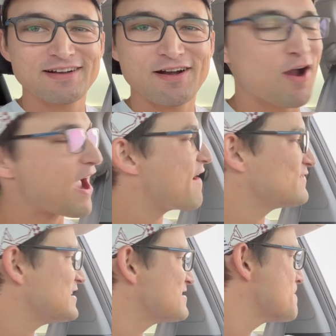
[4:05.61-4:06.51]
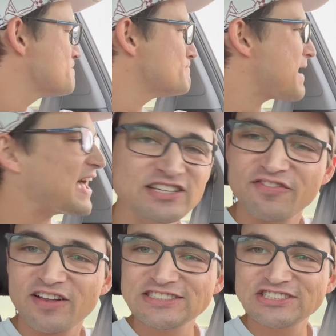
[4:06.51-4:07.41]
are having
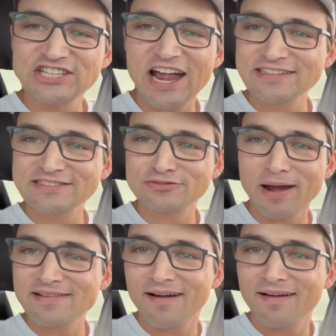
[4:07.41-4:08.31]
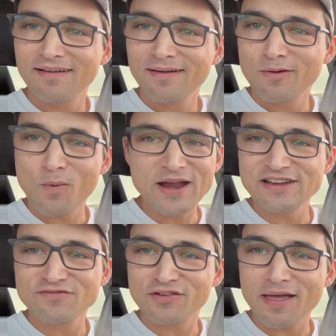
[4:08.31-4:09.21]
massive checks right now
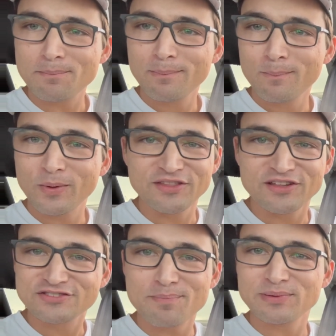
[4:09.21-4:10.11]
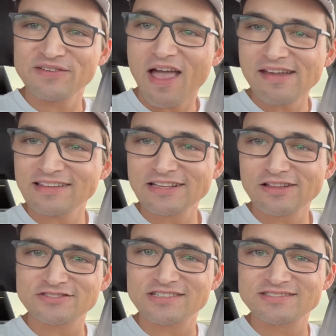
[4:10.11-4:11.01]
waiting for them when this company finally
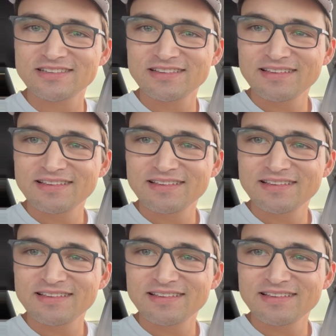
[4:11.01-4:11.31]
closes.